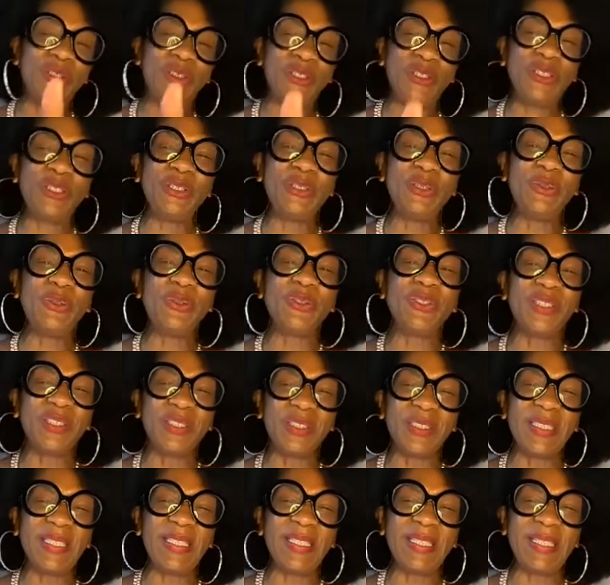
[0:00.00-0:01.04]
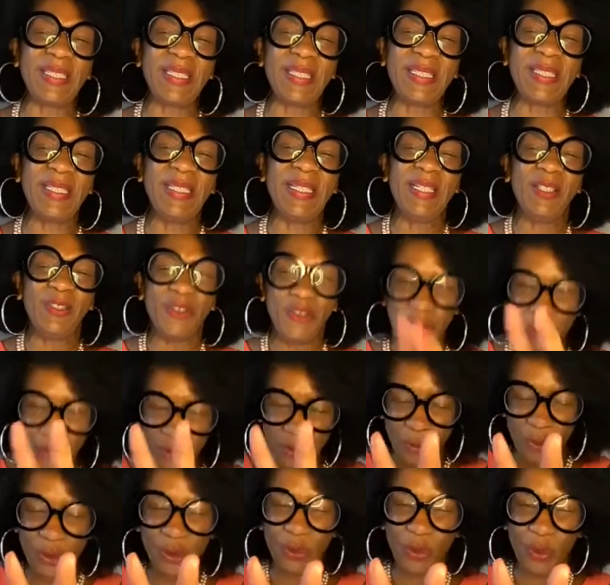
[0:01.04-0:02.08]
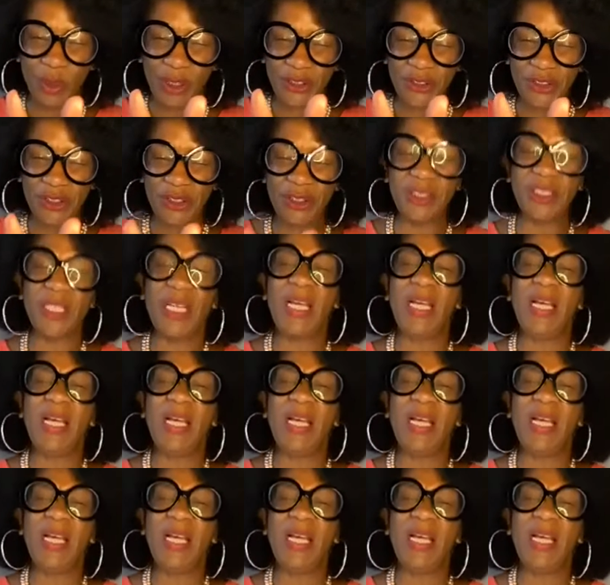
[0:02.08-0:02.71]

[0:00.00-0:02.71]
use to say, two questions,